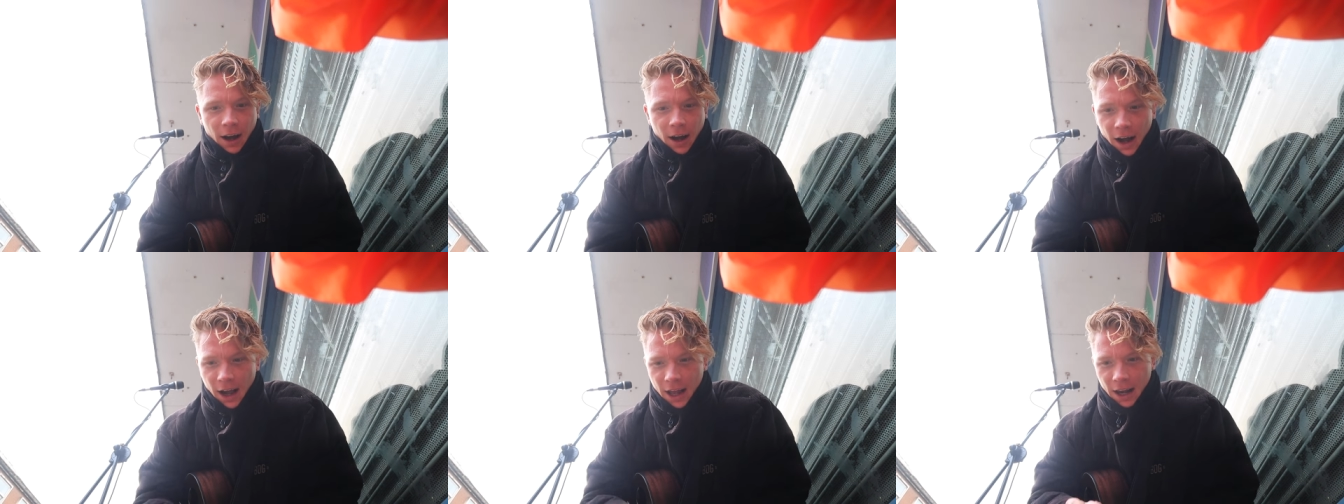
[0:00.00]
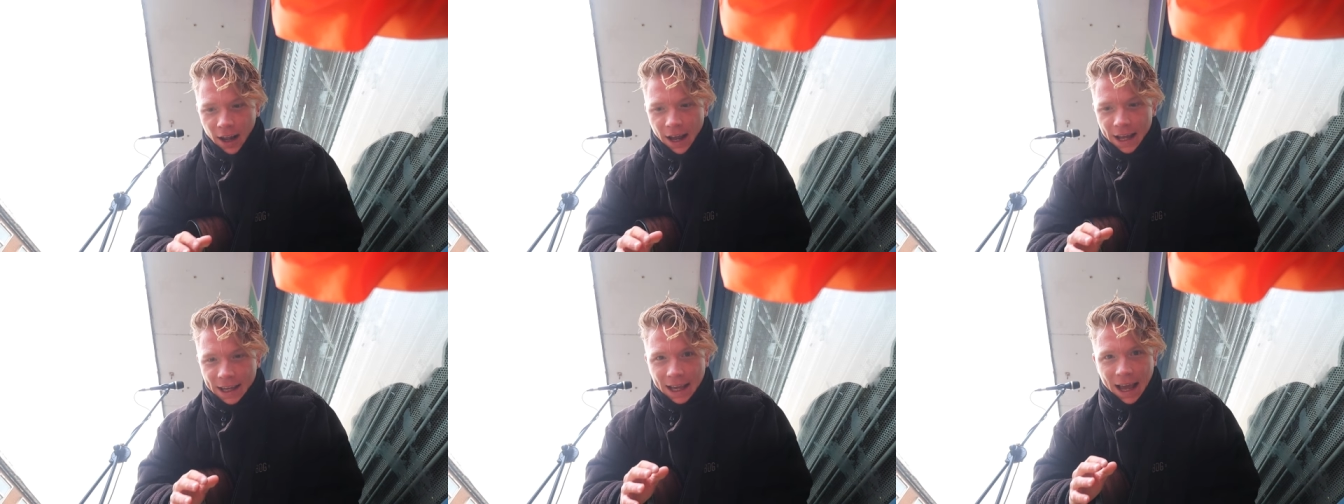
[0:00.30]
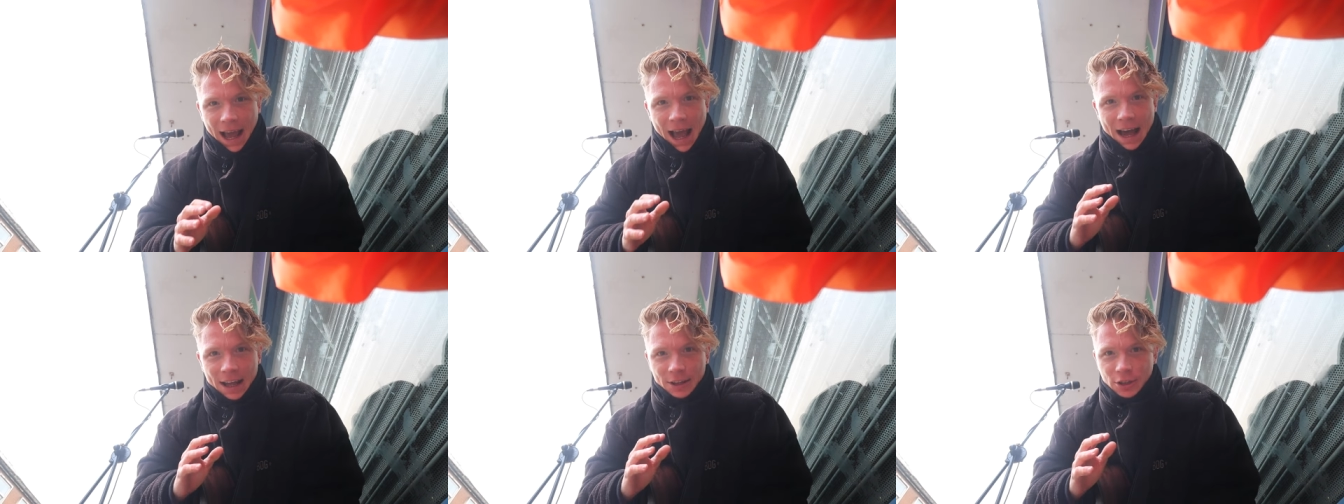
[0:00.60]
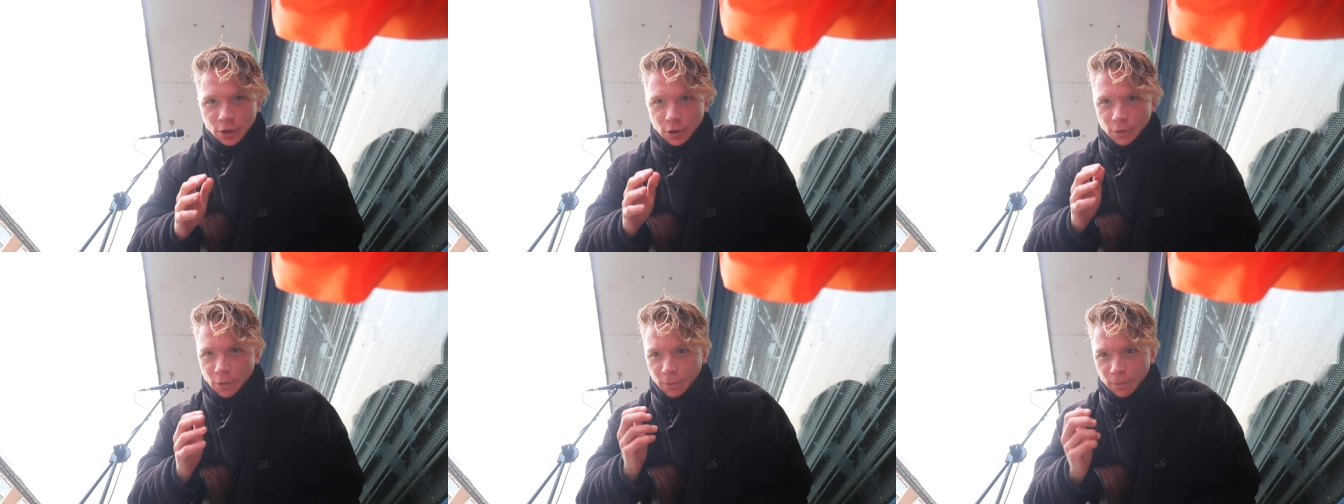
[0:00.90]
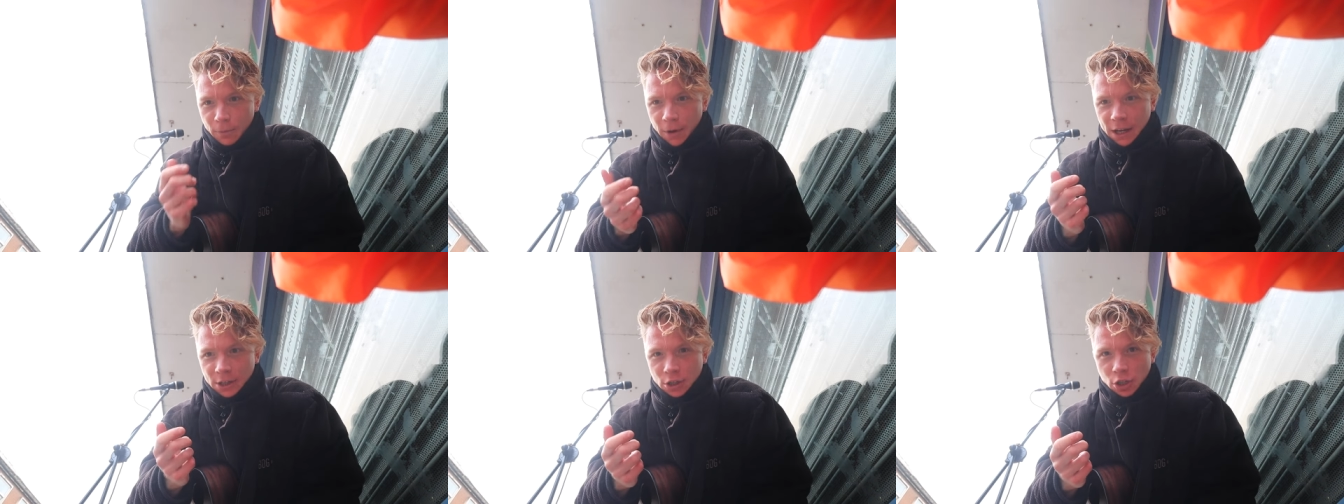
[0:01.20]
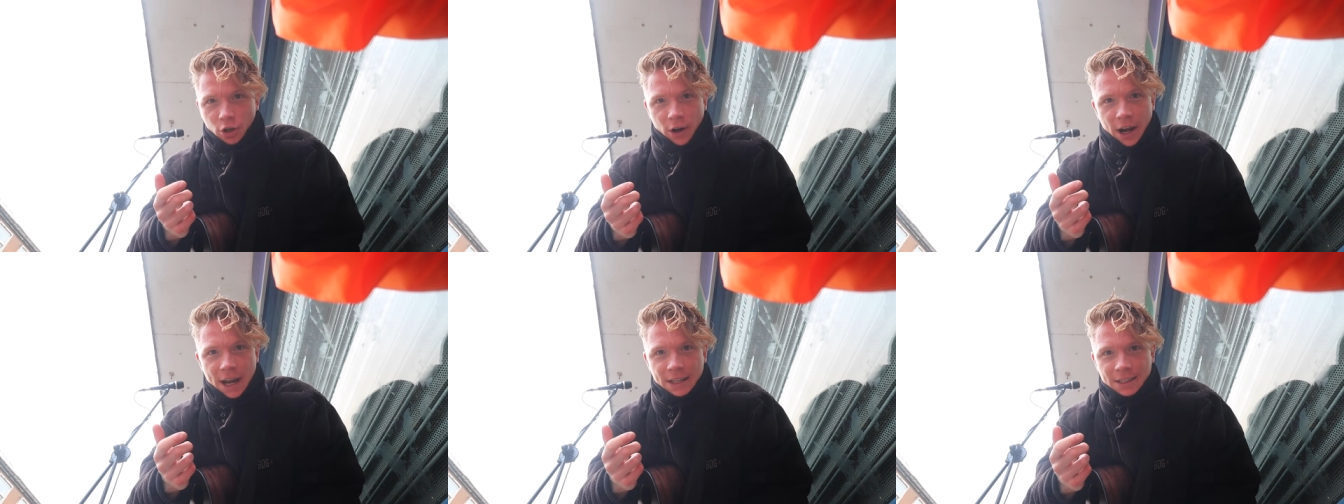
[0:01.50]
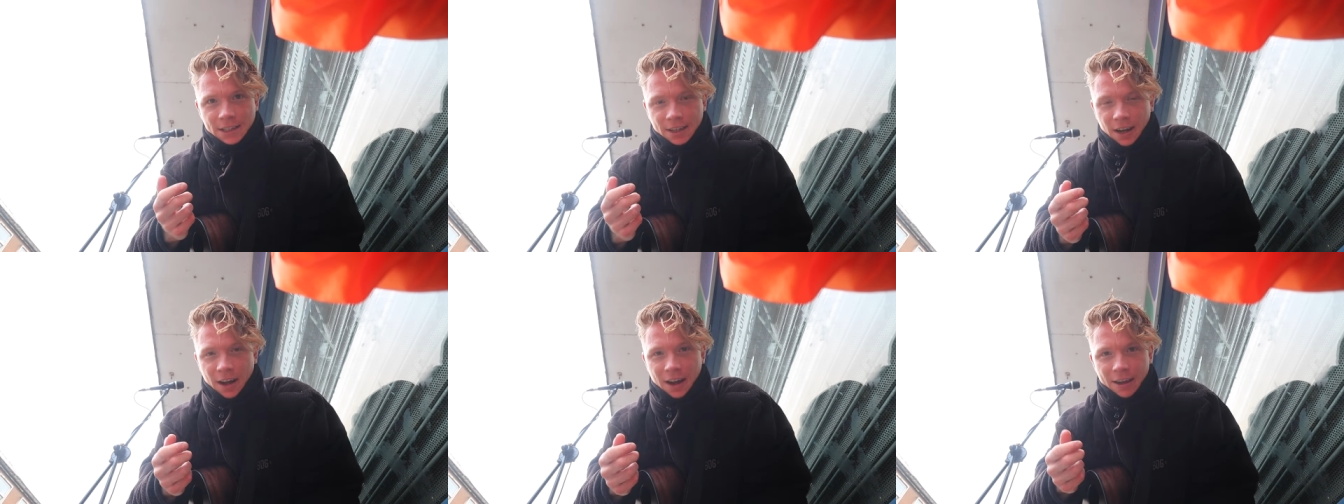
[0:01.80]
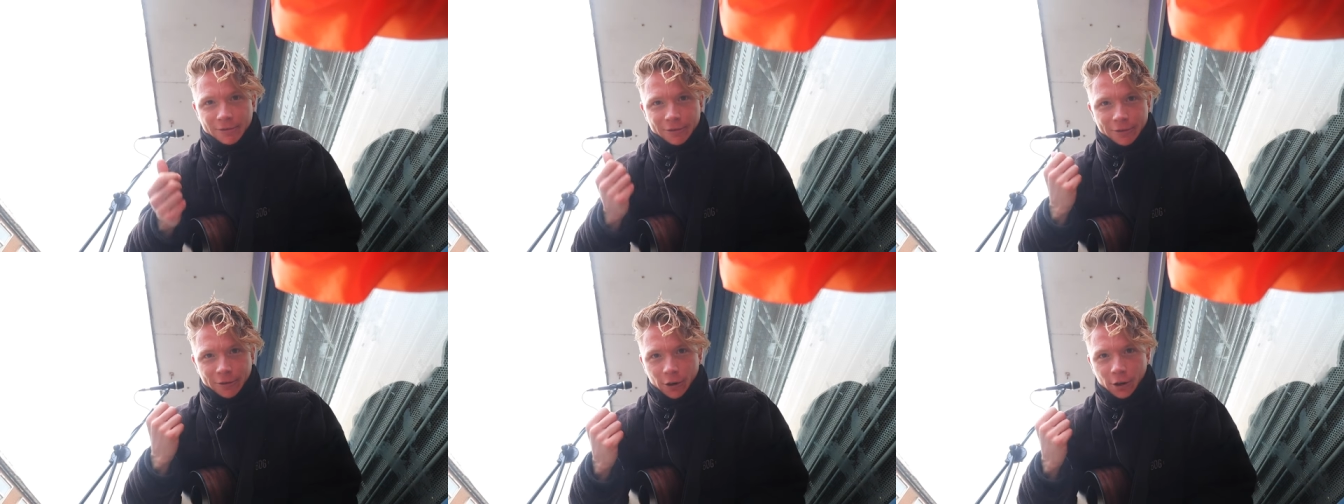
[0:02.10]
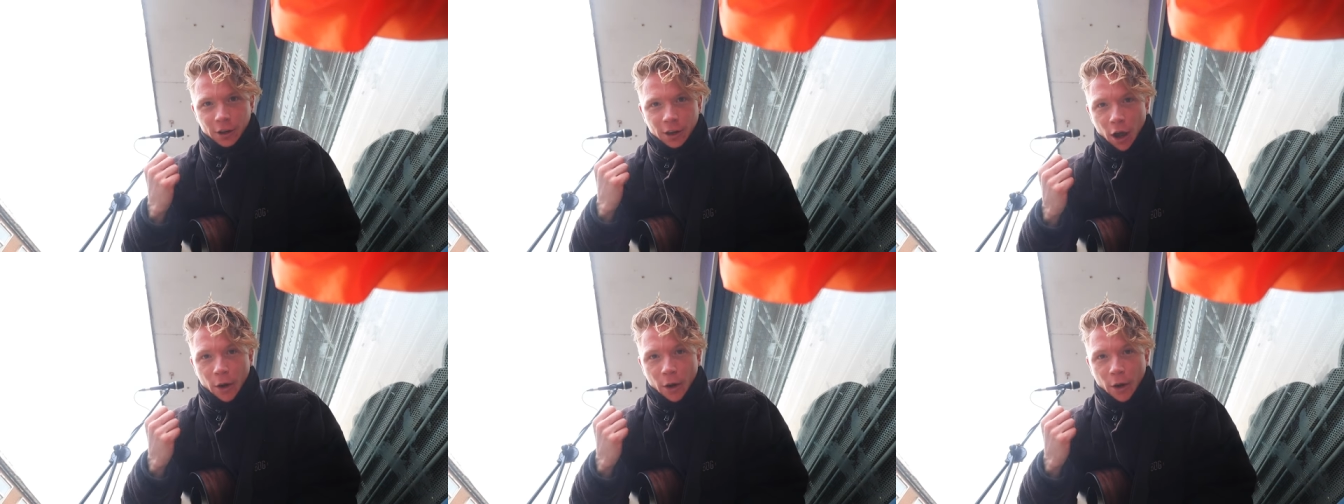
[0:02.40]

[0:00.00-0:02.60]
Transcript: I like had my train time for